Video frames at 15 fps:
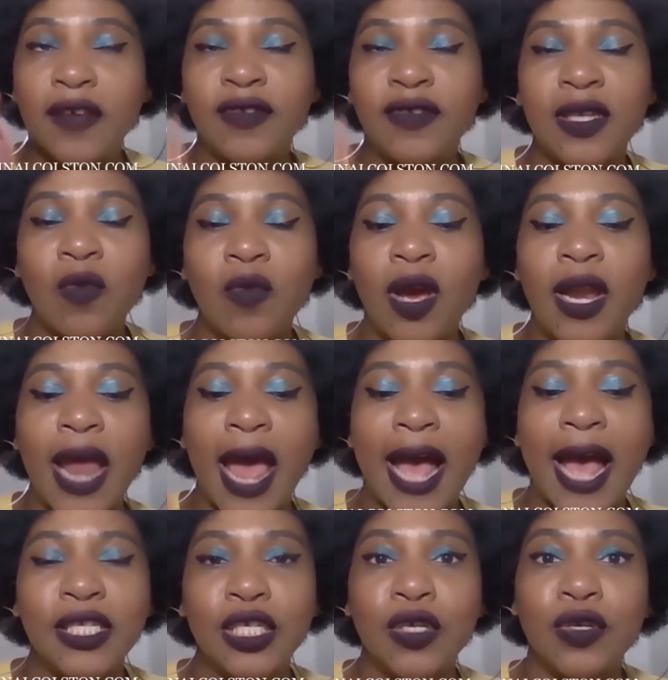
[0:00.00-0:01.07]
if someone
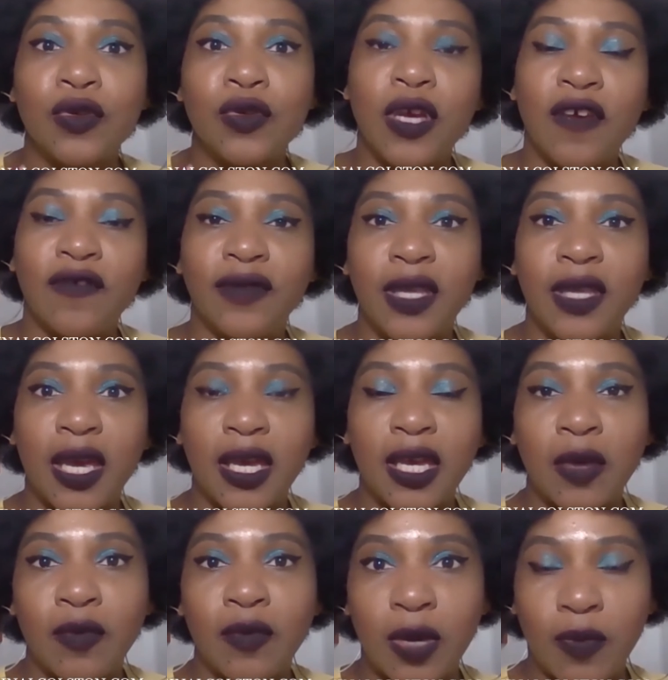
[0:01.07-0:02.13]
asks you if they
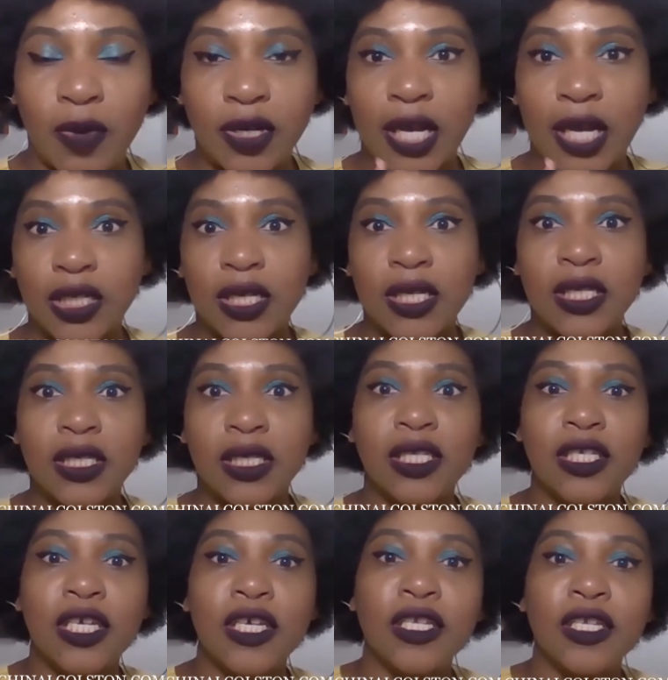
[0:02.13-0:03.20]
can be a production
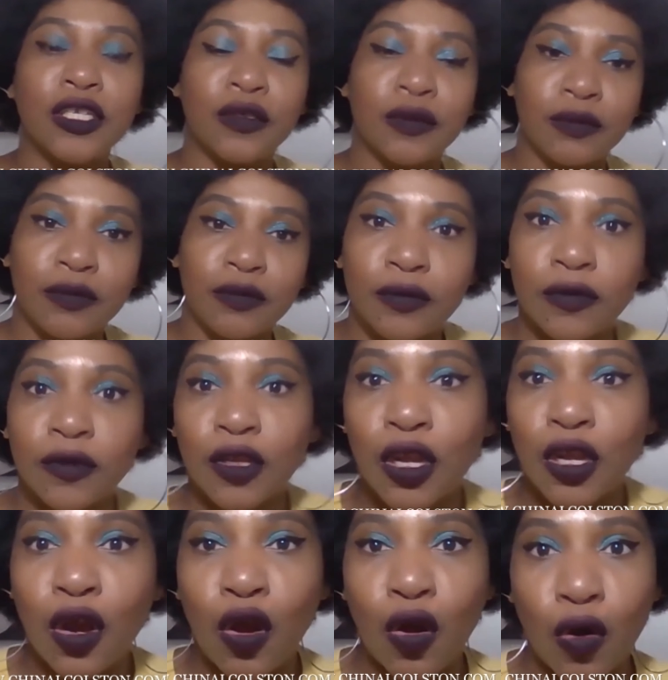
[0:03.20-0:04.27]
assistant
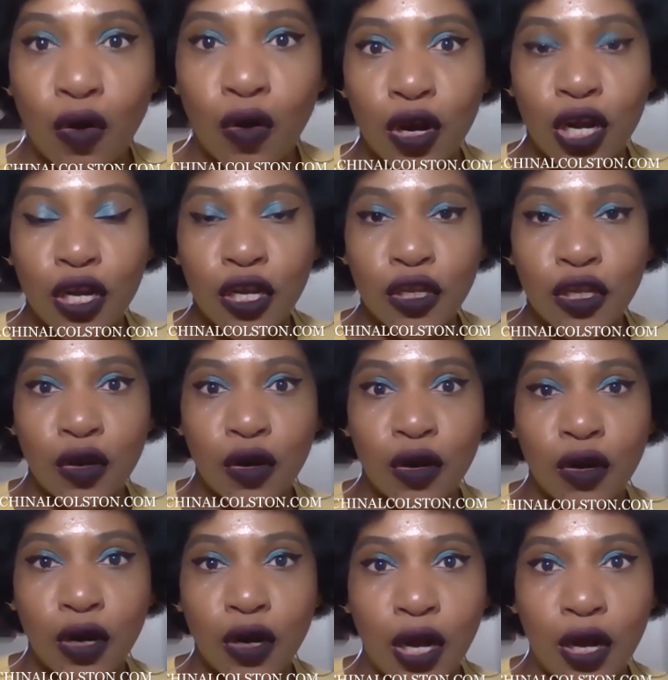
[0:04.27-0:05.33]
on
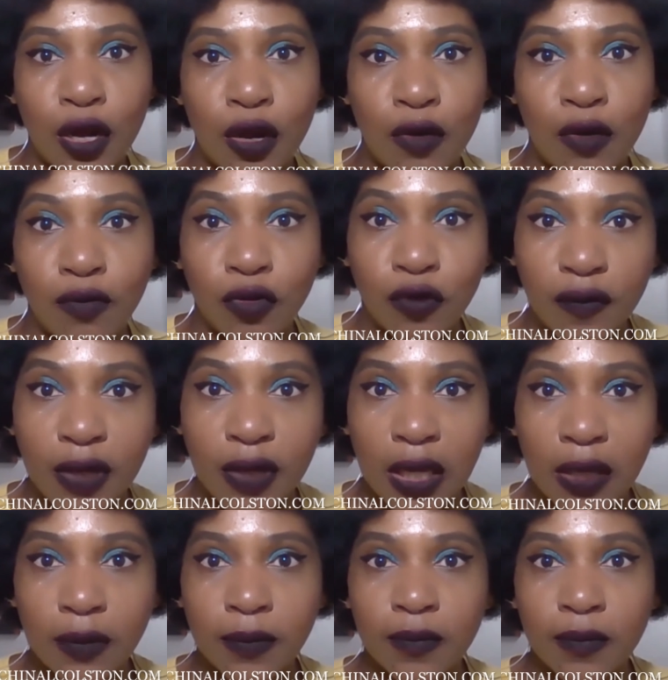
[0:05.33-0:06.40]
your
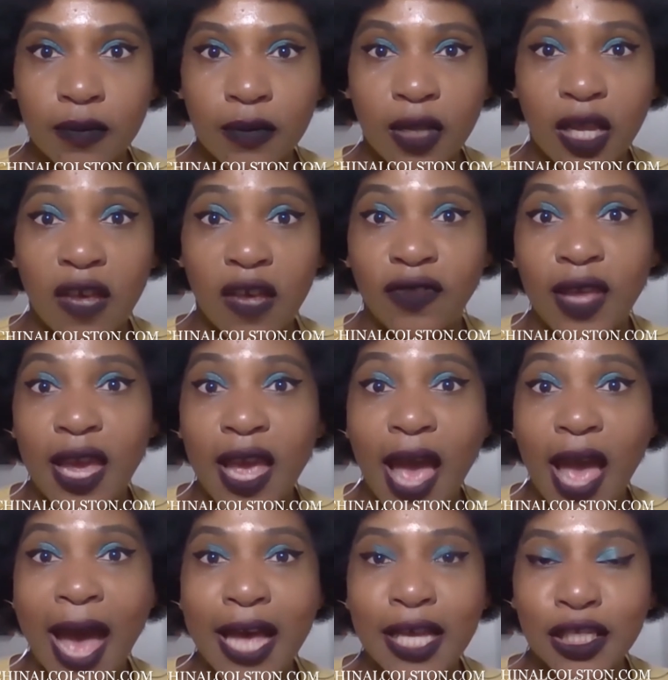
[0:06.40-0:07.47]
movie, if they
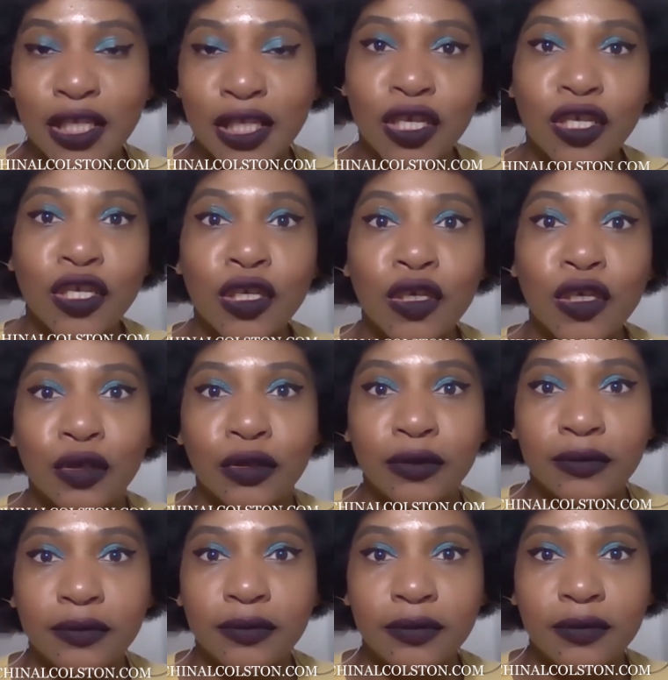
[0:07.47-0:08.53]
ask
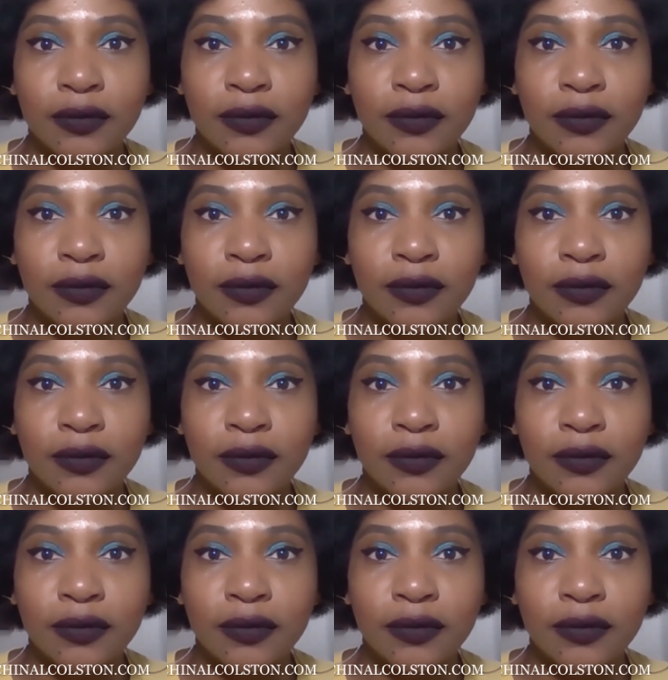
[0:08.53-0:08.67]
you,